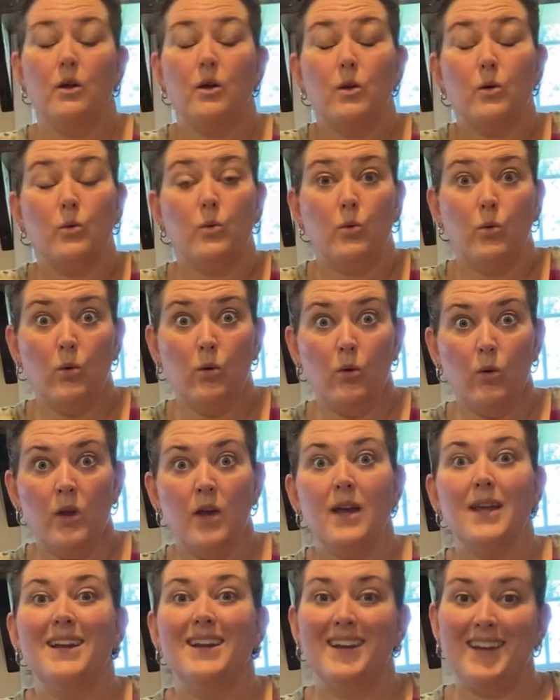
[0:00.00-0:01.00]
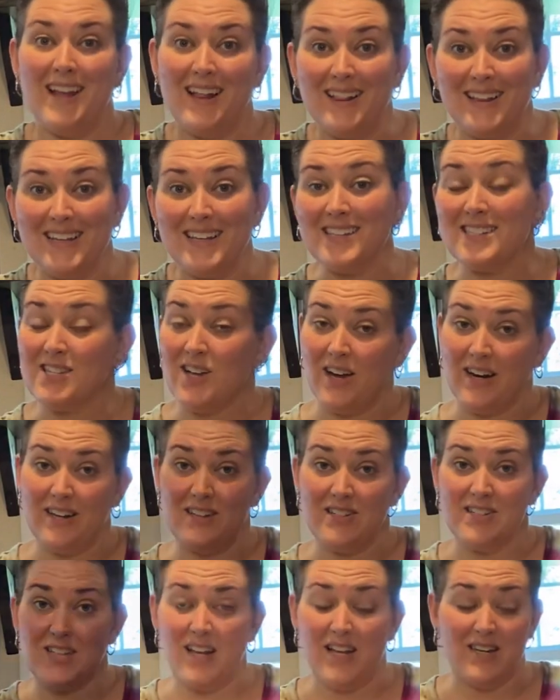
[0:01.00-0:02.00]
Woo, Nelly, it's hot
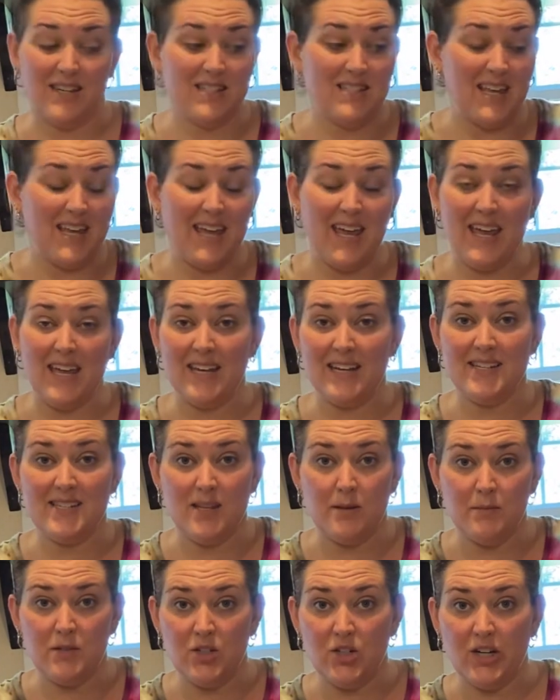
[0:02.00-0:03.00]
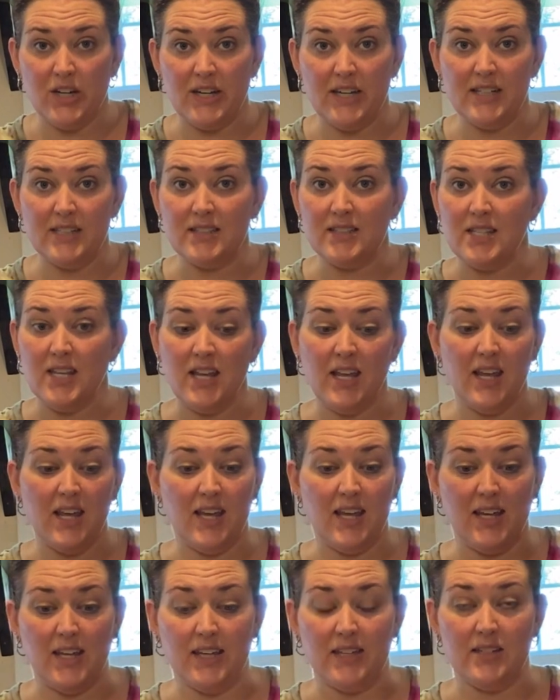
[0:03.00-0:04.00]
outside. It's like 80 some degrees
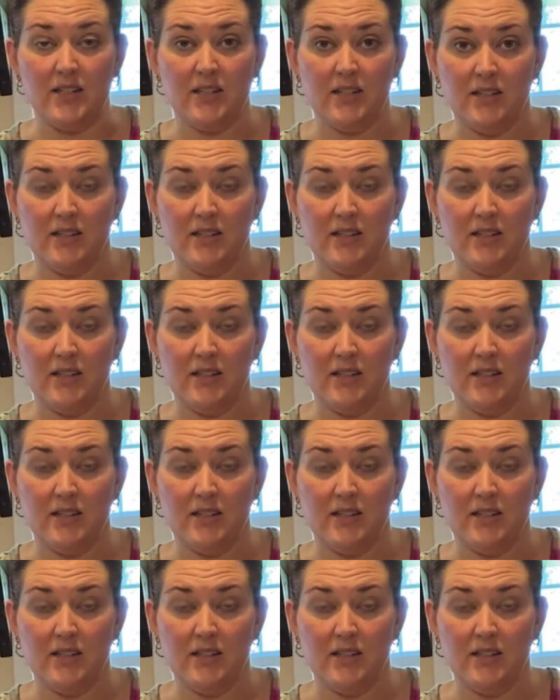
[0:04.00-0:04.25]
and